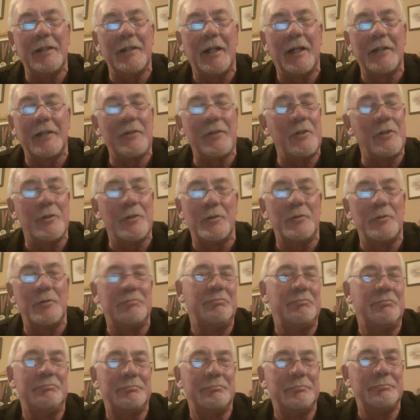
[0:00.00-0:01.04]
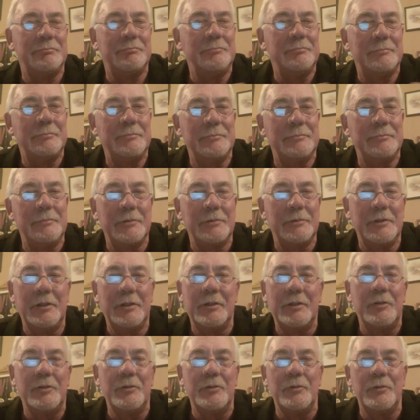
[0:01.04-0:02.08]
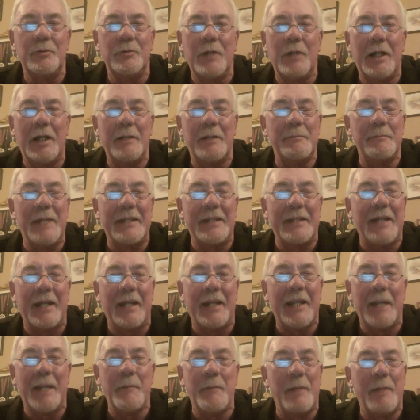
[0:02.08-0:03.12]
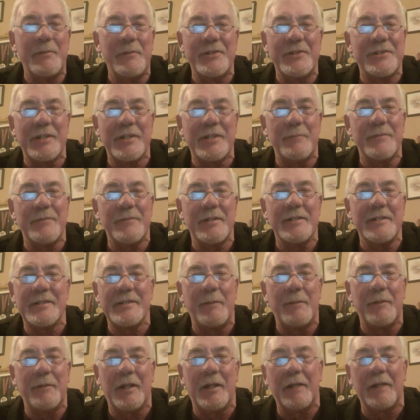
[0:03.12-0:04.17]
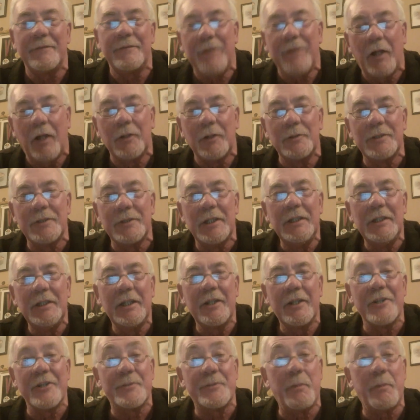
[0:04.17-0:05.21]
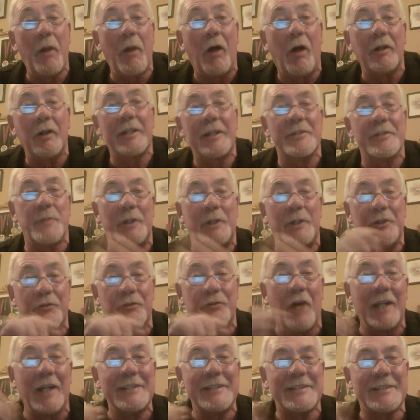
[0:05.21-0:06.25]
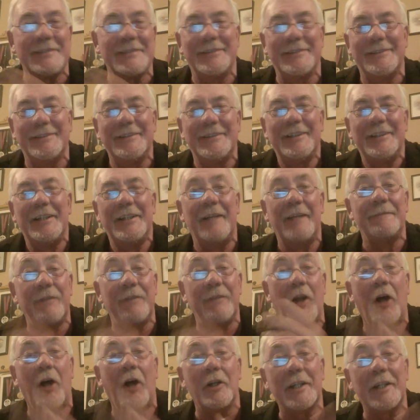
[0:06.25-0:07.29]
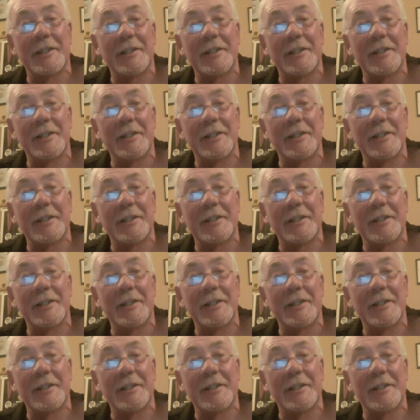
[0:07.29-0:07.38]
I don't know who made that name up. It's something that I followed because blog is when you write and vlog